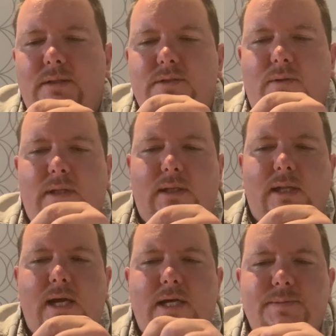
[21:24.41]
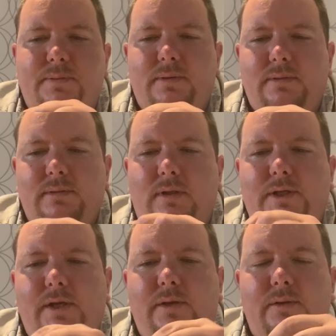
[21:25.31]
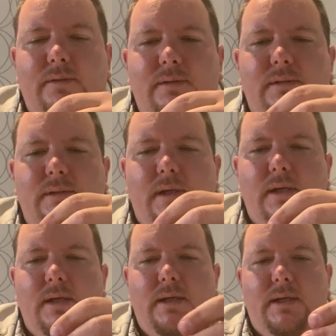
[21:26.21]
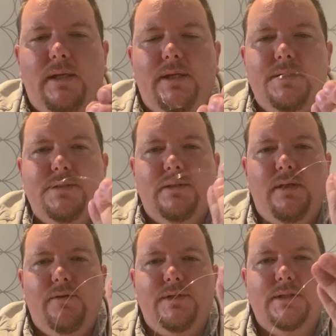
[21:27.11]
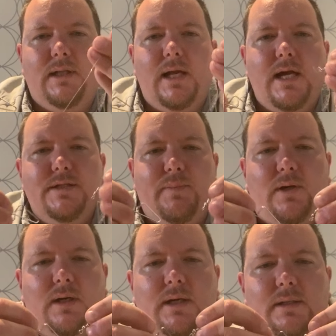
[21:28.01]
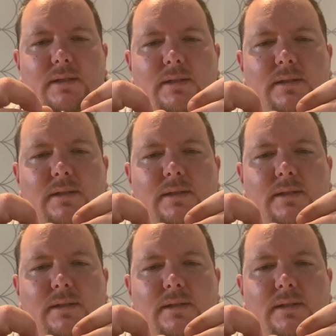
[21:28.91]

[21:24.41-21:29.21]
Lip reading: So on the clasp, all you do is you just clasp on